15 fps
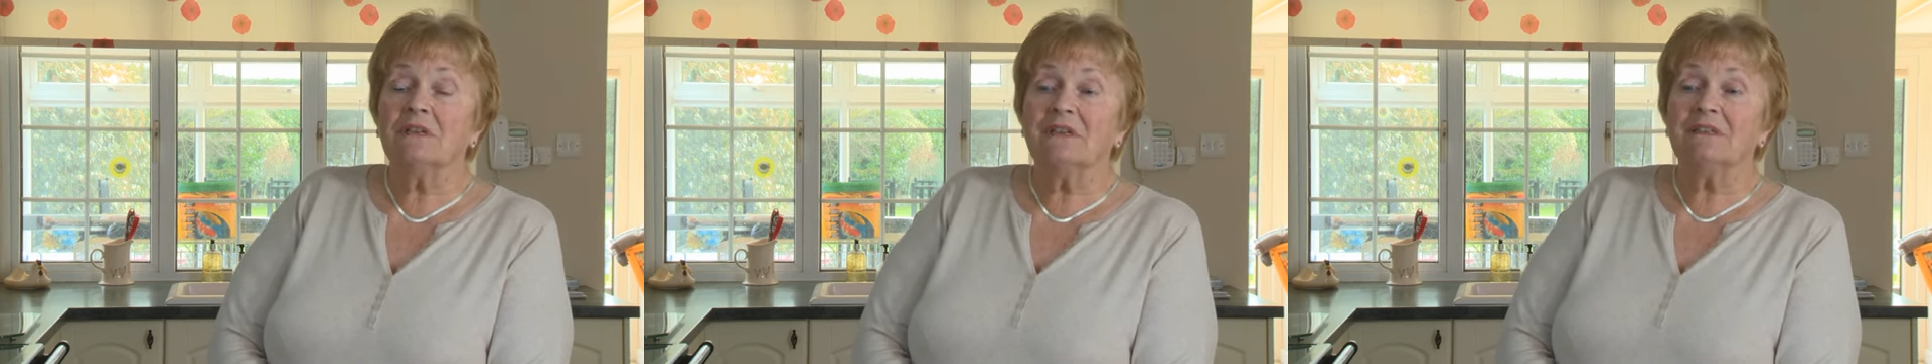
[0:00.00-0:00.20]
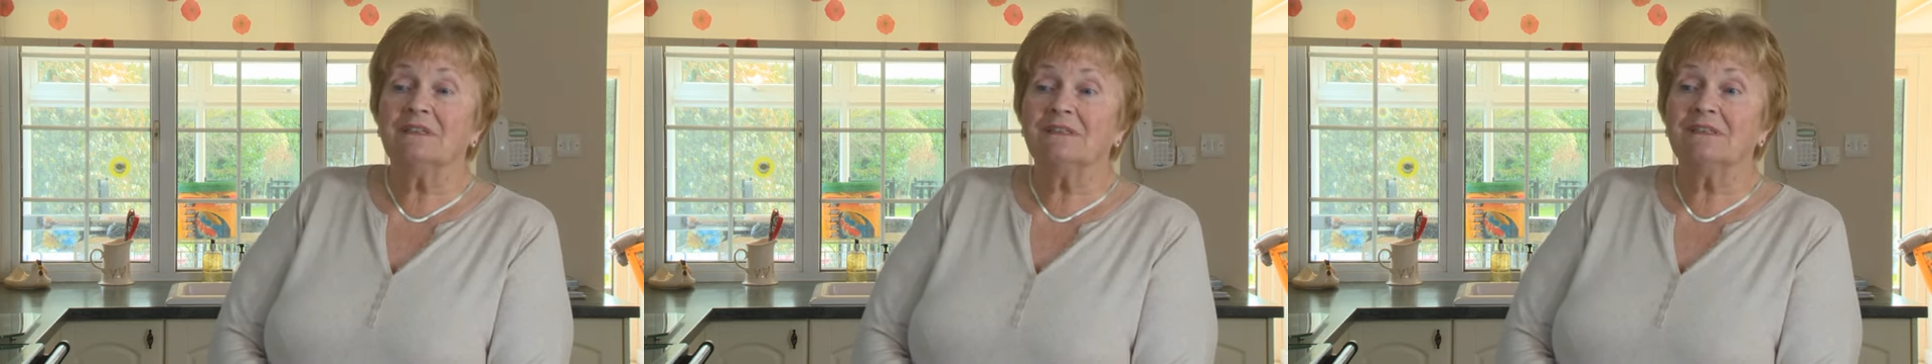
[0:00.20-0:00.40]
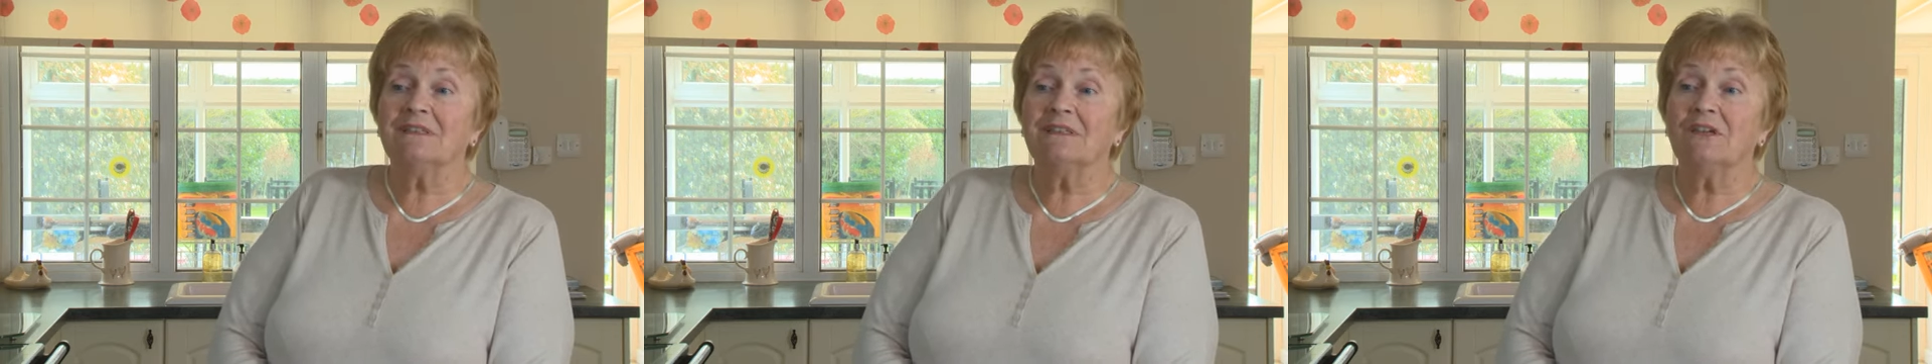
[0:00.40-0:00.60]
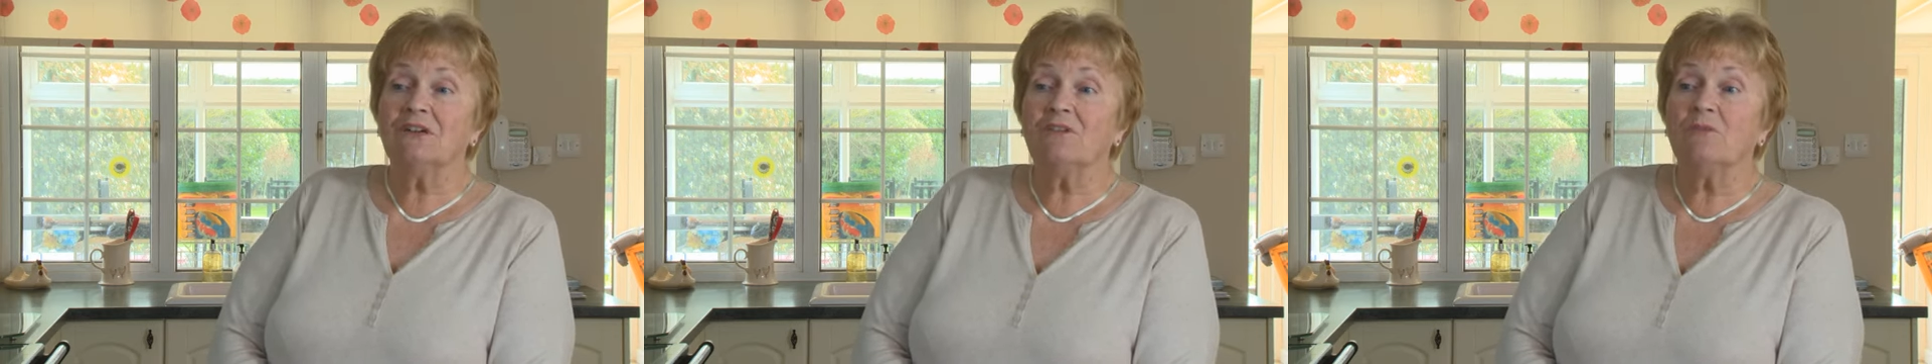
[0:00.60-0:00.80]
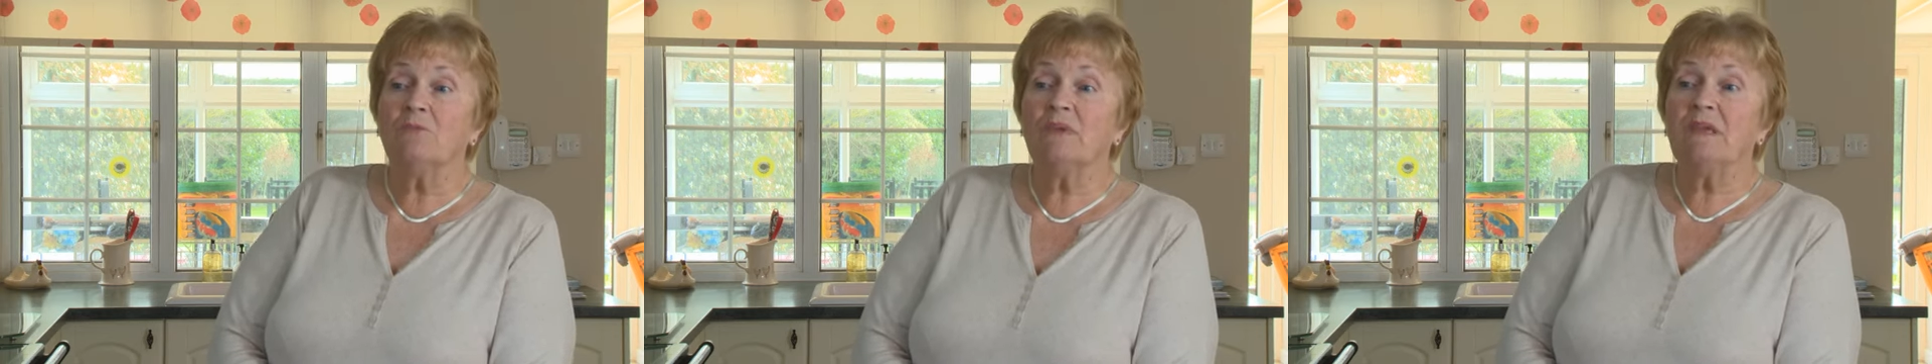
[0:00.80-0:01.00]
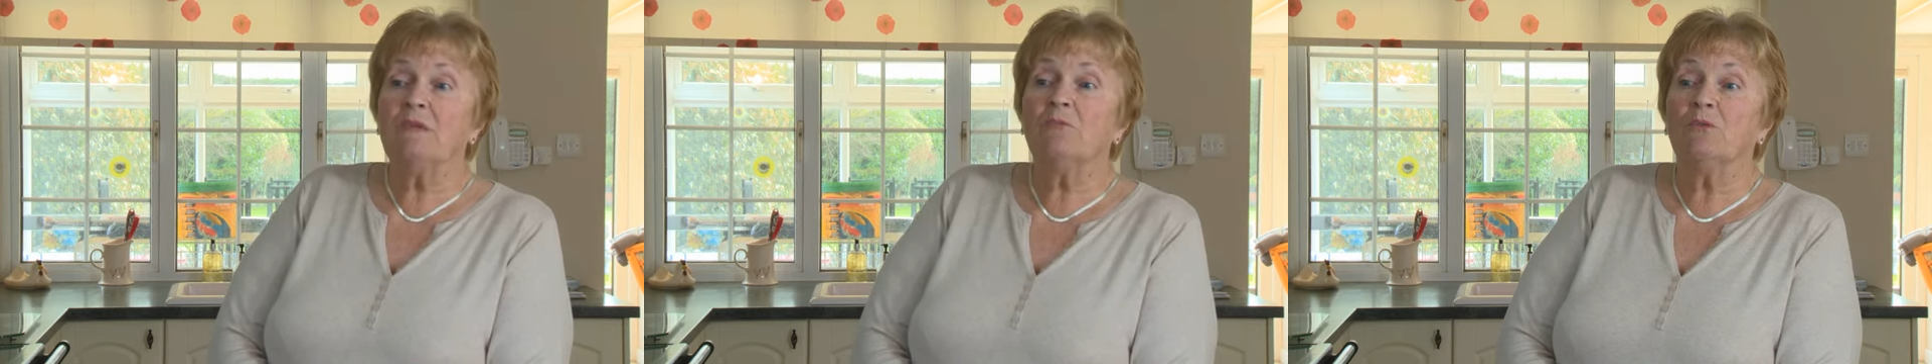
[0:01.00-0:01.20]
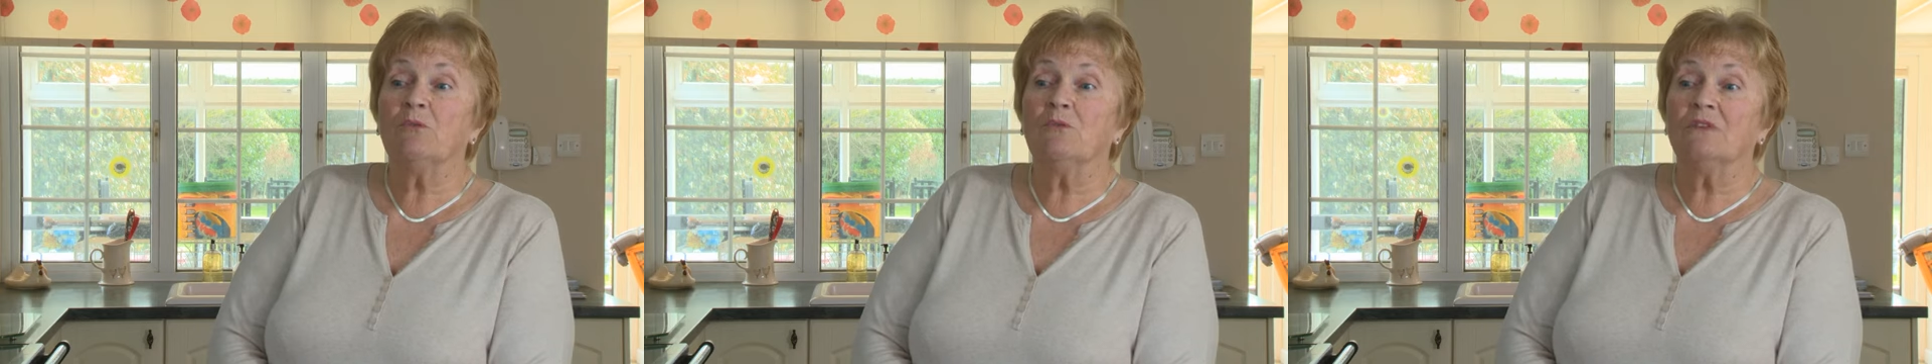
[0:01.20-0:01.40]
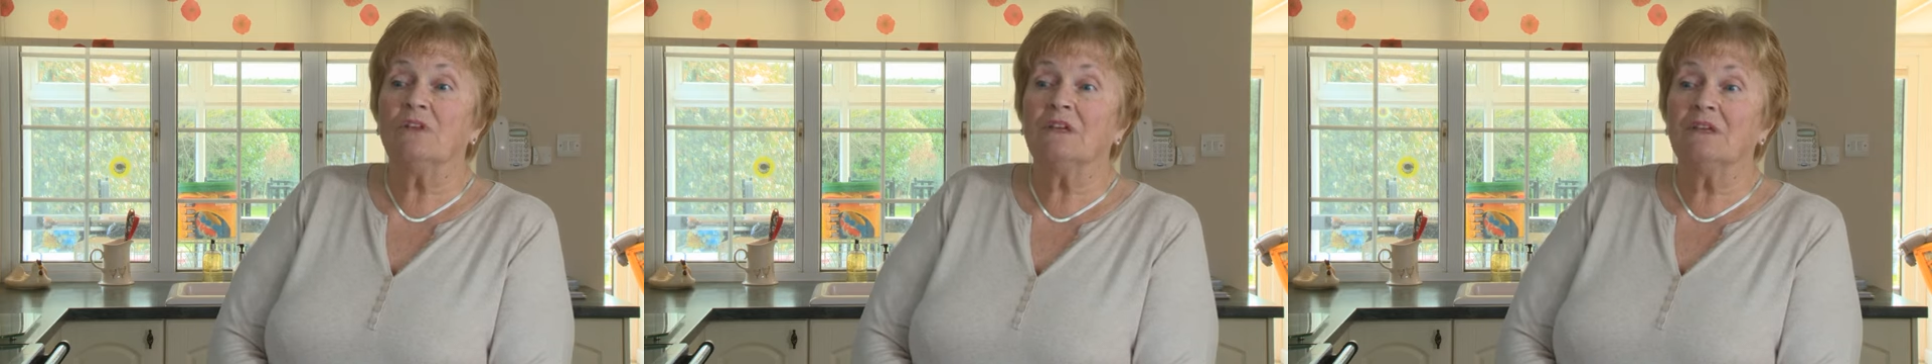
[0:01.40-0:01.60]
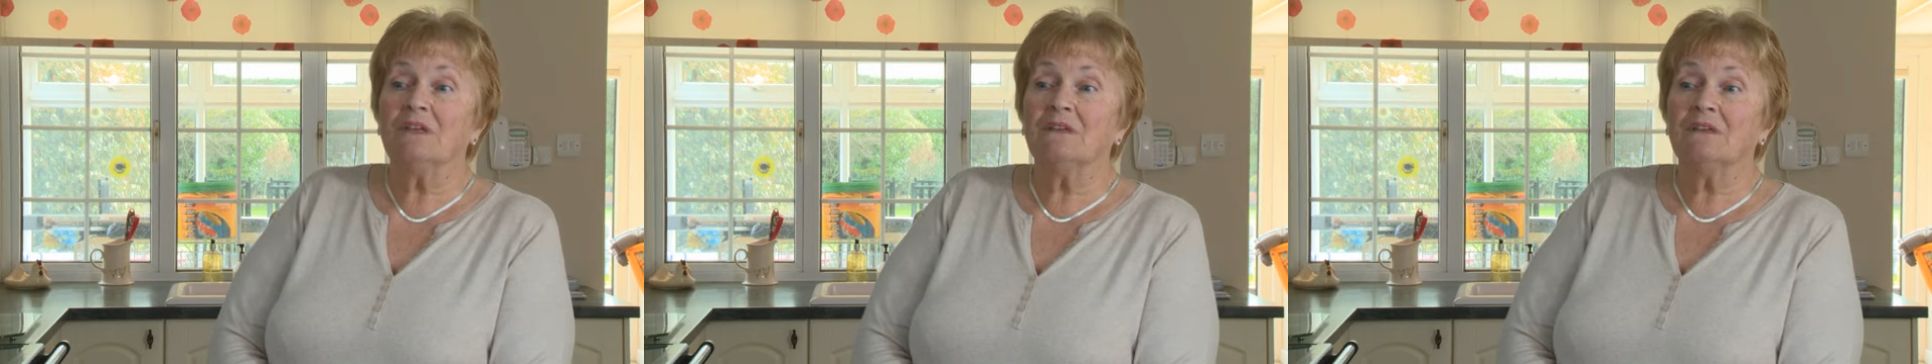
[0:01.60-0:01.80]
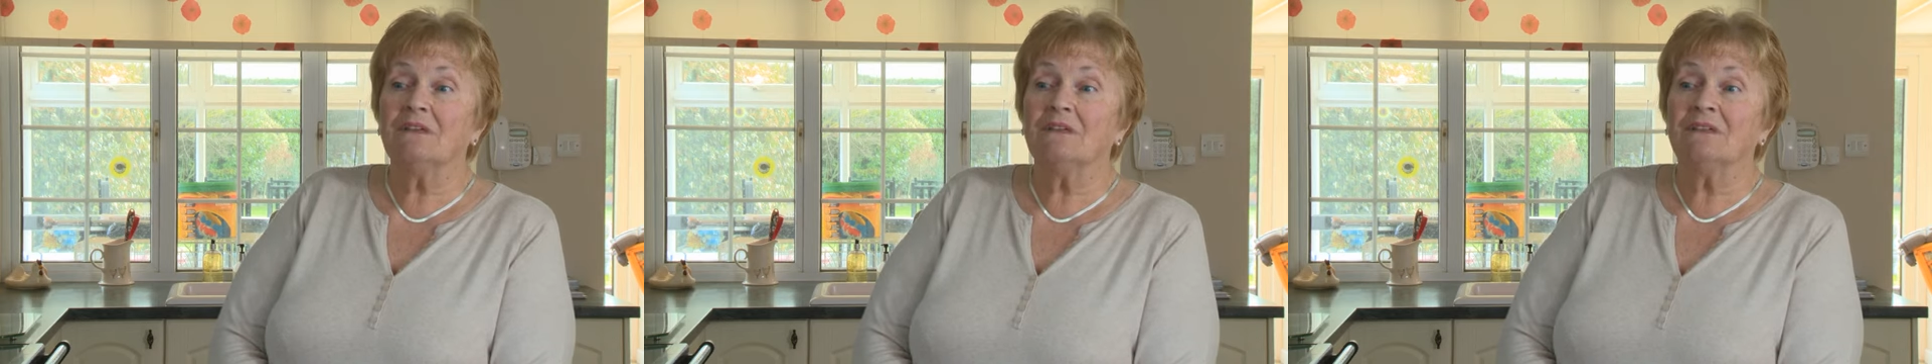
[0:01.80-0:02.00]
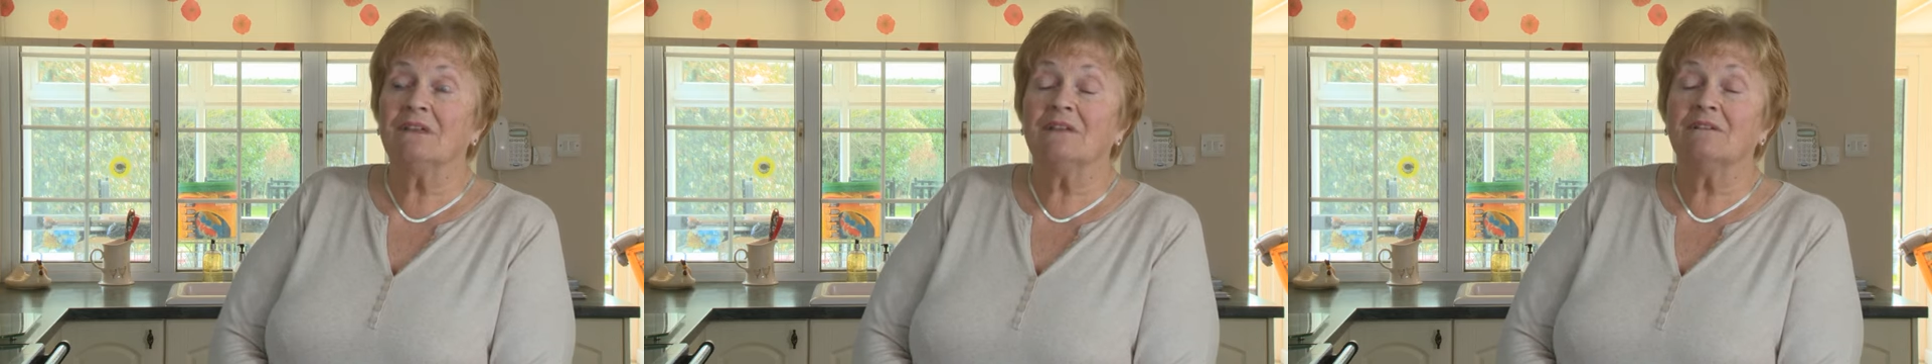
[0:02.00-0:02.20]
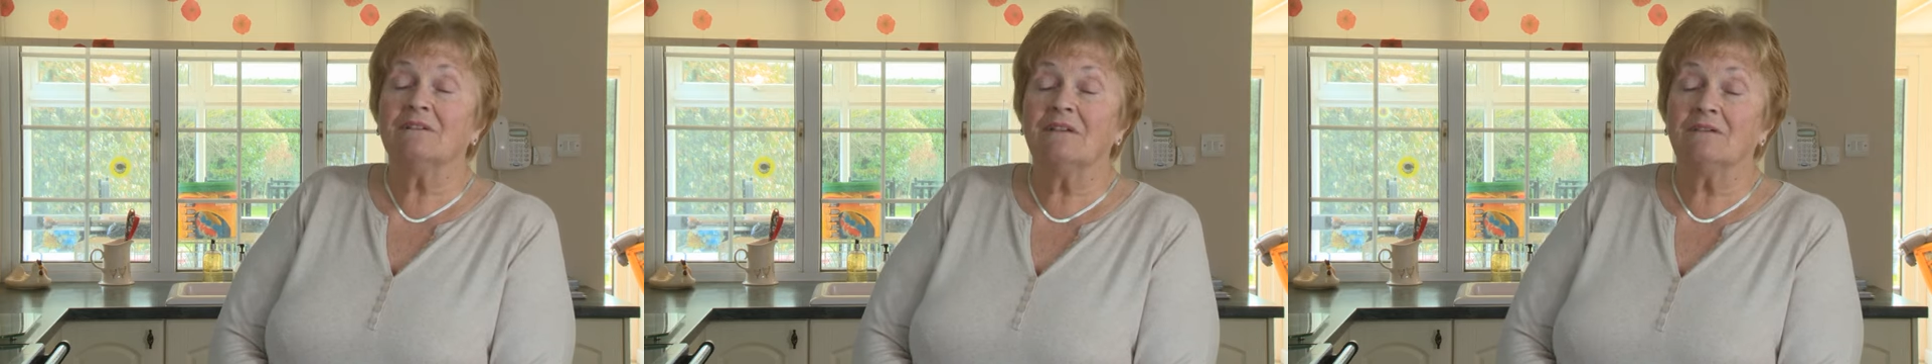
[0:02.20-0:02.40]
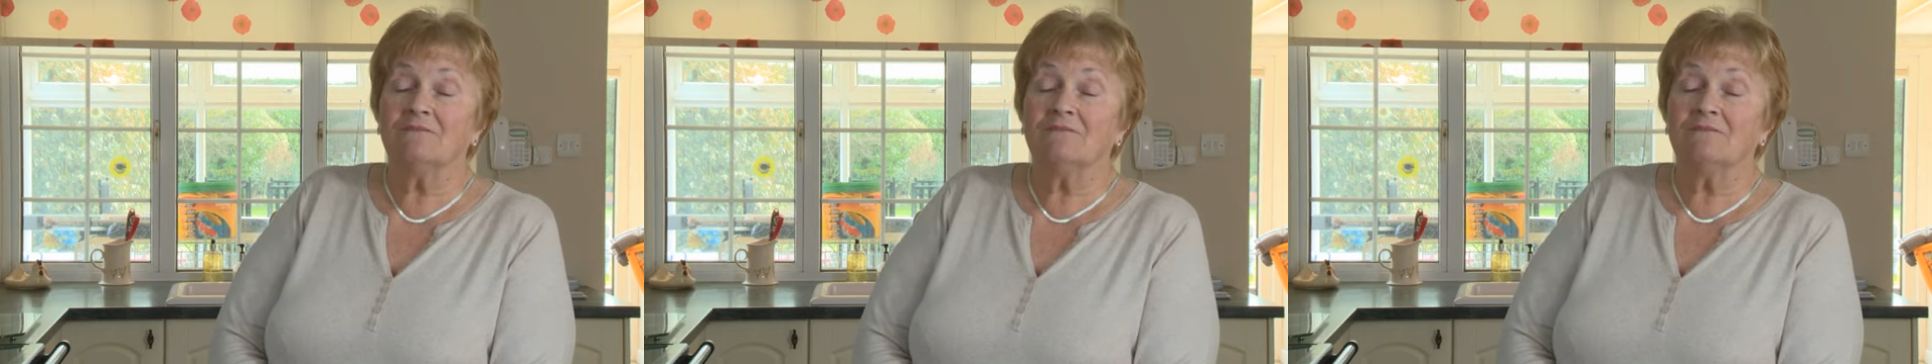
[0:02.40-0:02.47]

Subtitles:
it's, the people that